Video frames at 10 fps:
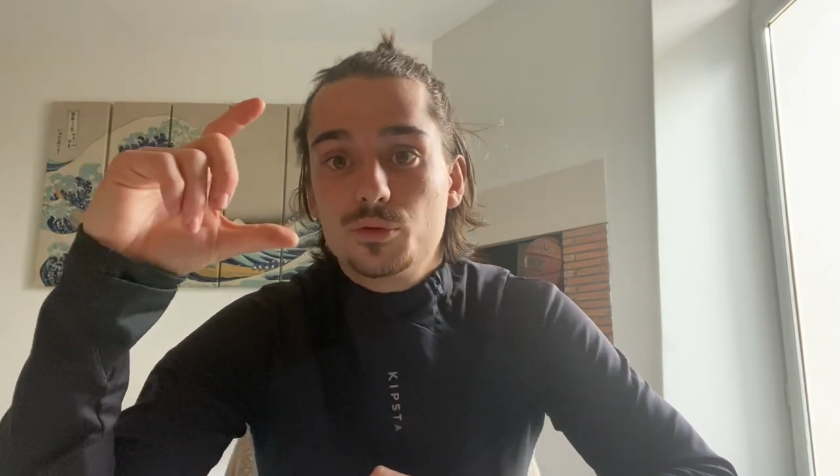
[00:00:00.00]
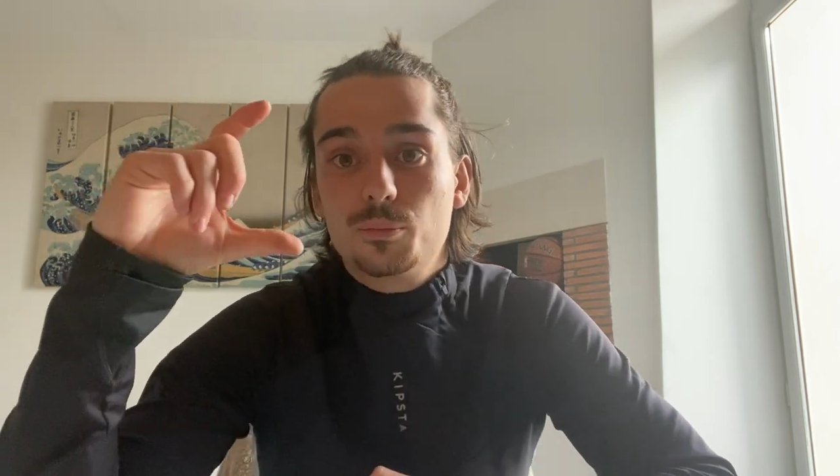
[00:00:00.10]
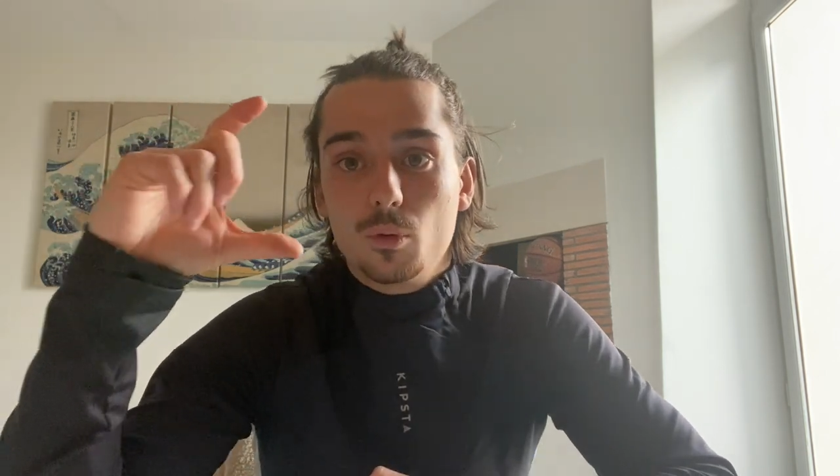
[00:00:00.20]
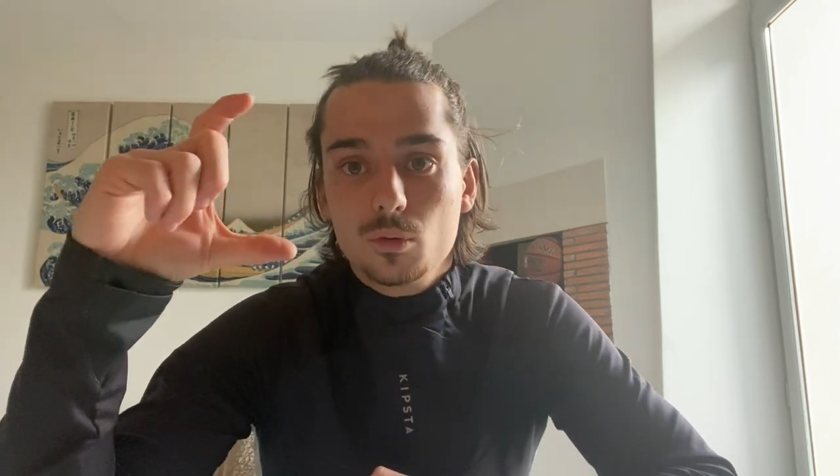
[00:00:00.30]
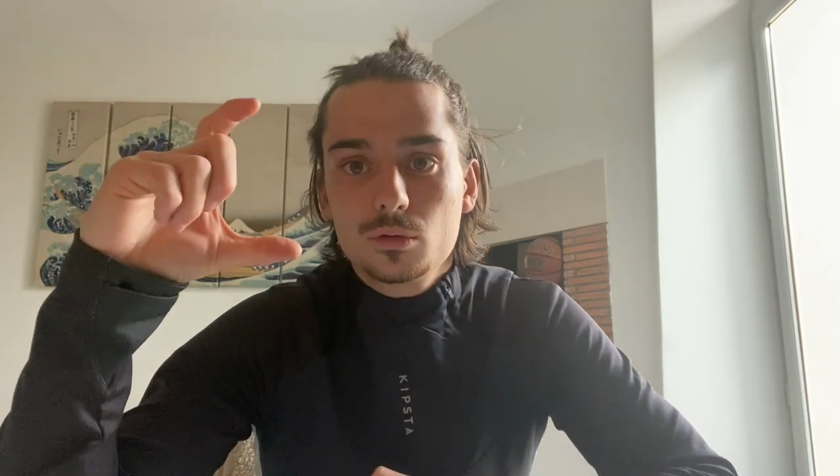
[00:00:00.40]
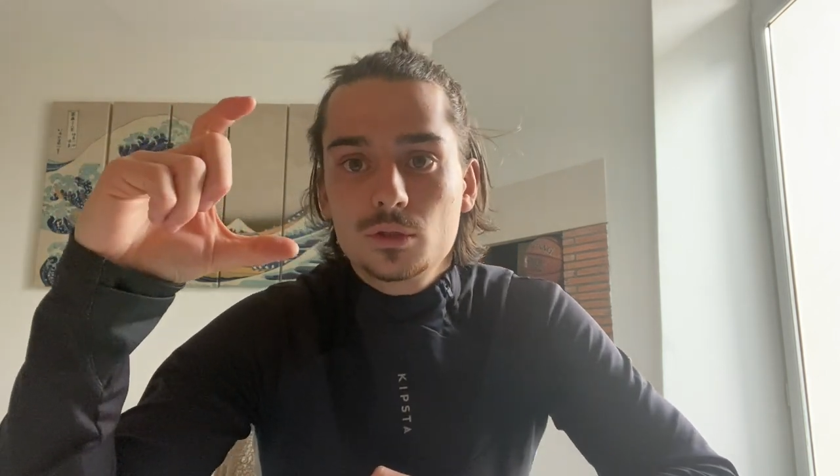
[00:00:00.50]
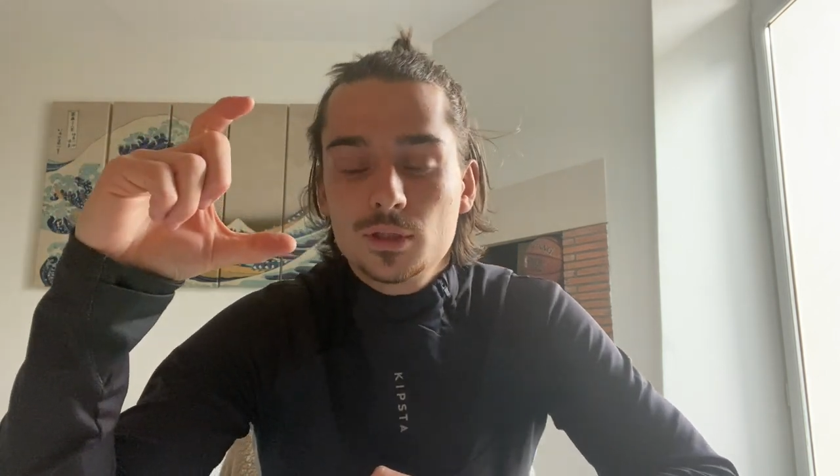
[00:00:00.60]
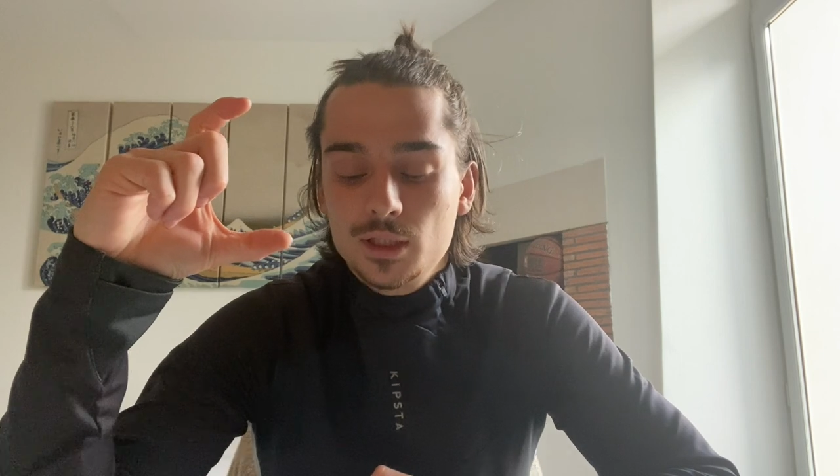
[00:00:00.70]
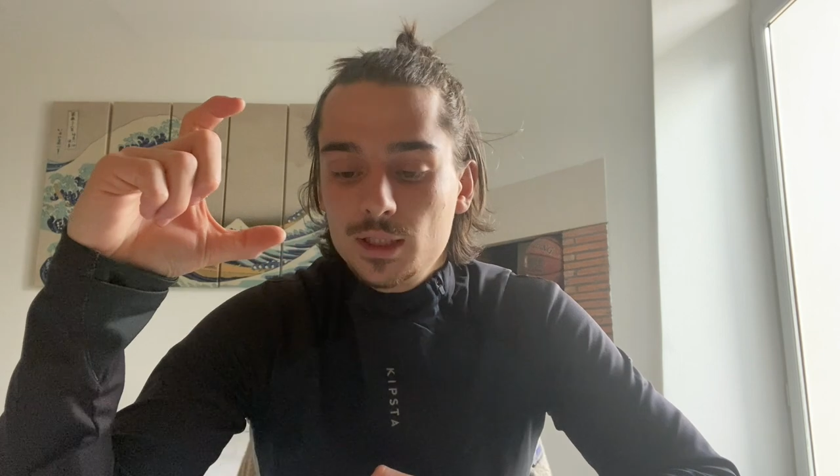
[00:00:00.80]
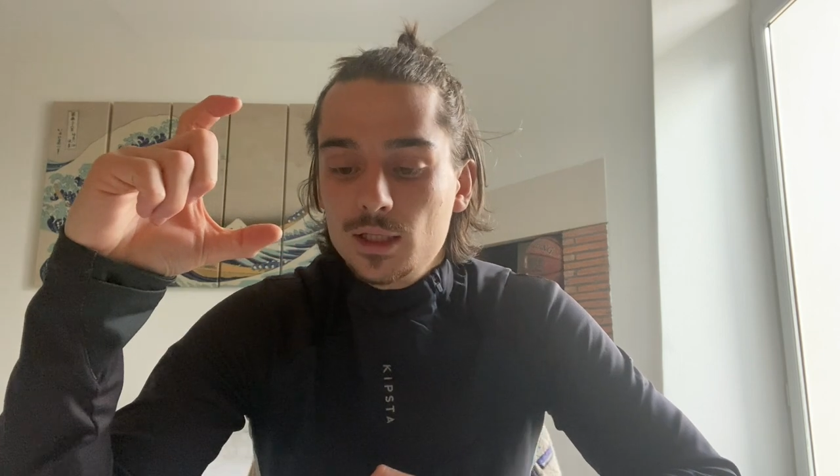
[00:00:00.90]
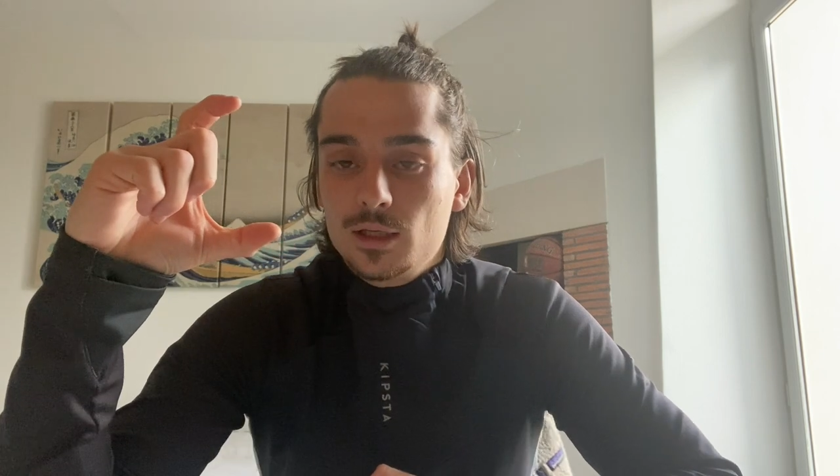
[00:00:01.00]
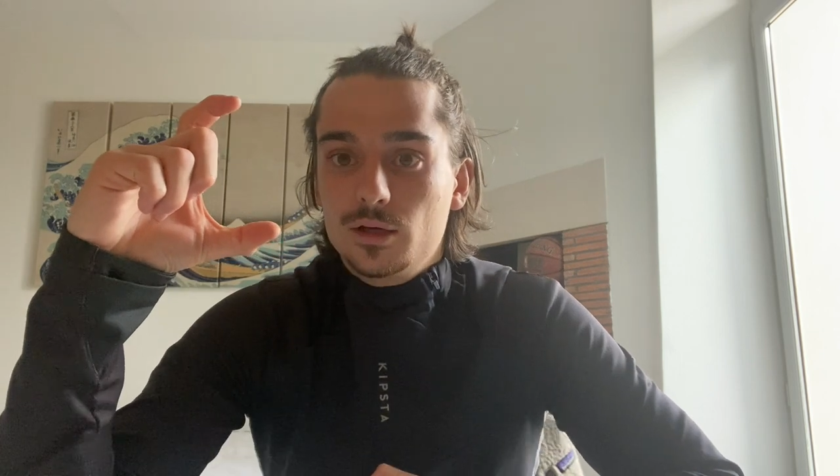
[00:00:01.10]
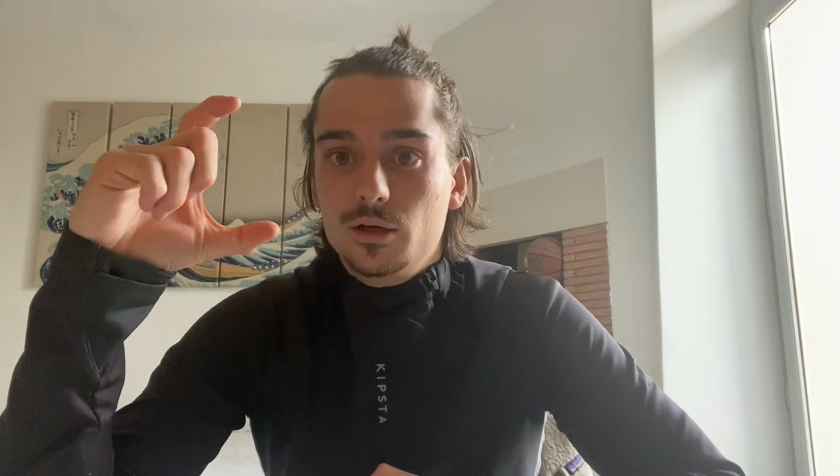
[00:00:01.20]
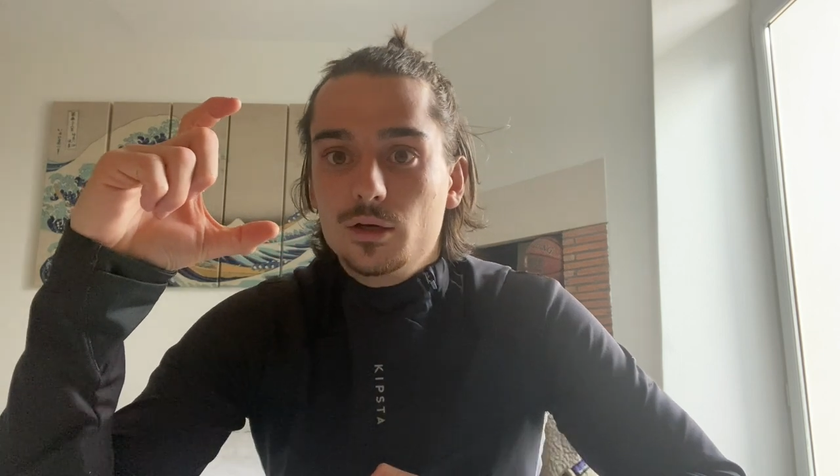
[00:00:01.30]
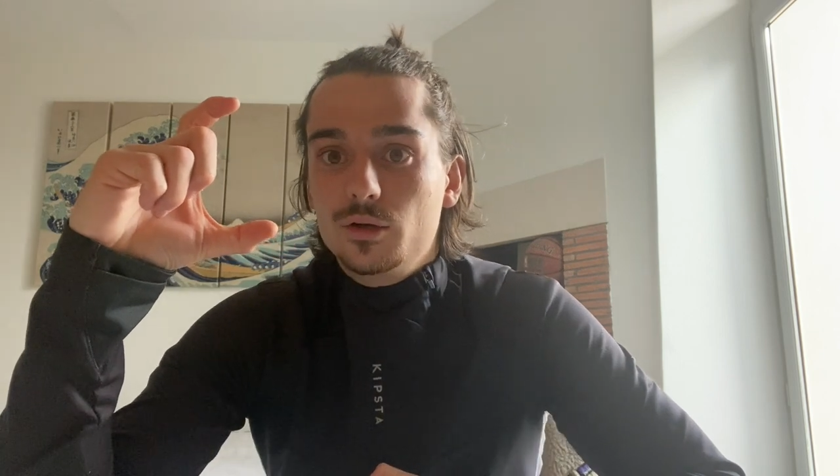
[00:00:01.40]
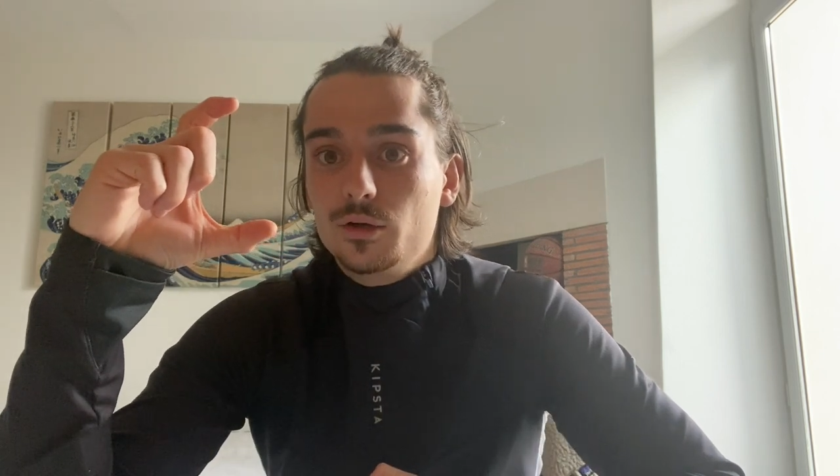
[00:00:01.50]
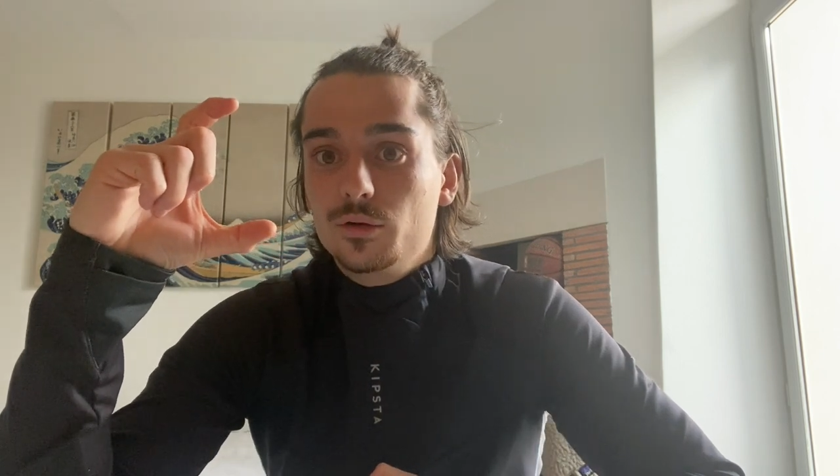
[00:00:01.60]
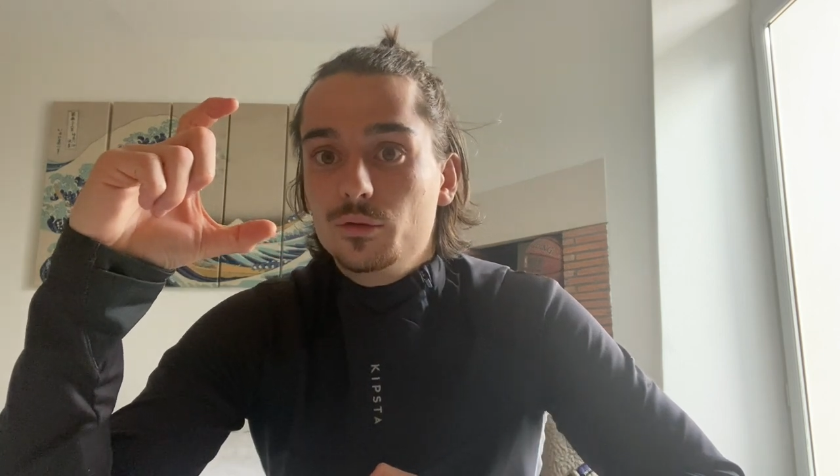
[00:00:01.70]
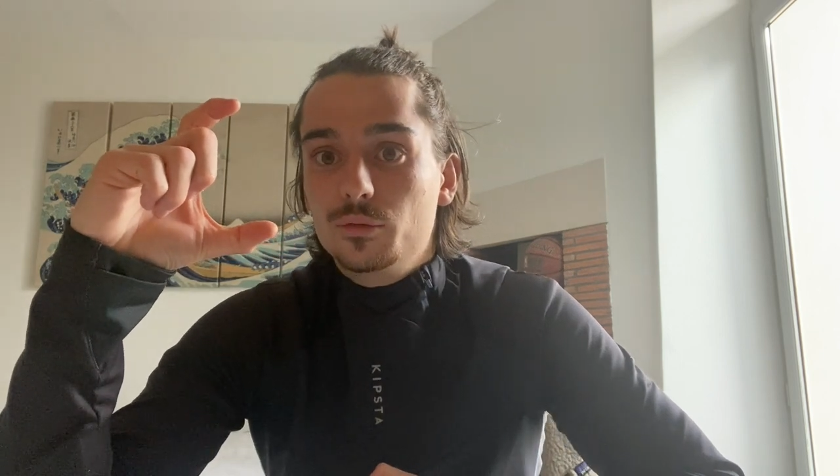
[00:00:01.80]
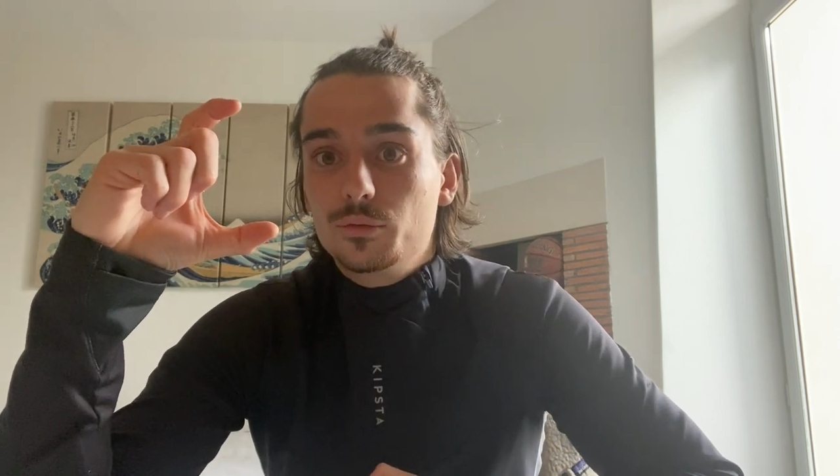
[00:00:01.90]
pole
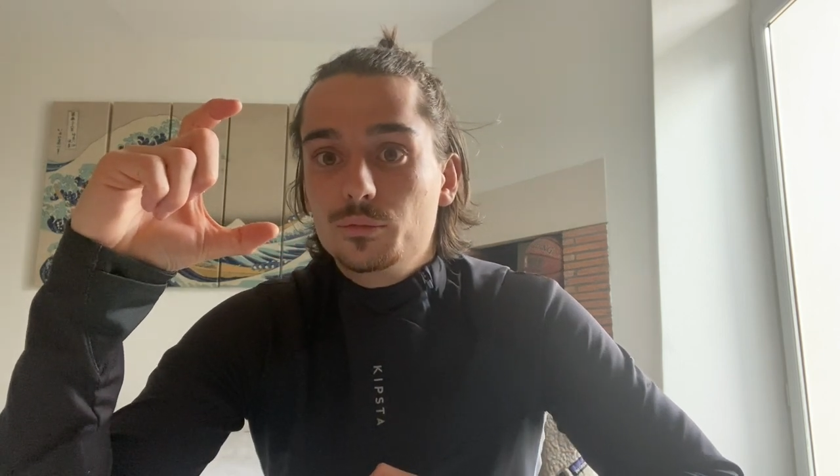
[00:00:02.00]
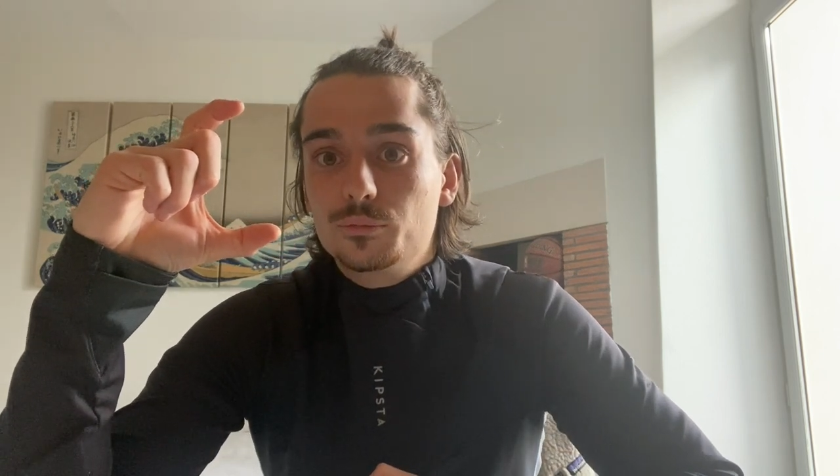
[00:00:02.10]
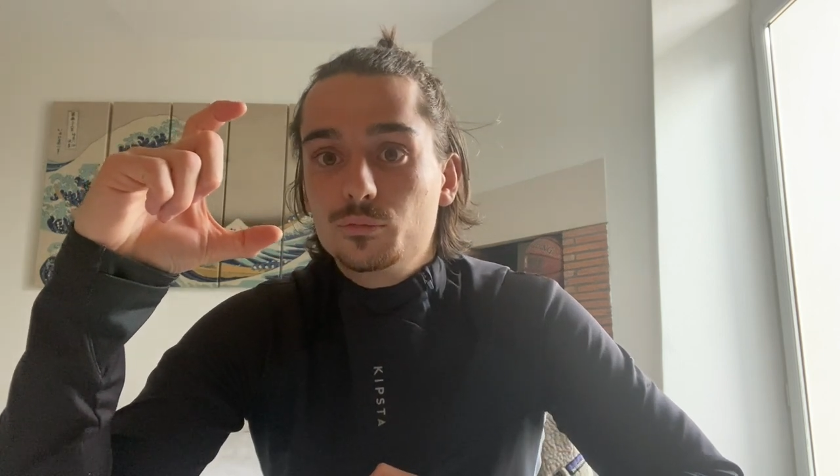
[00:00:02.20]
uh,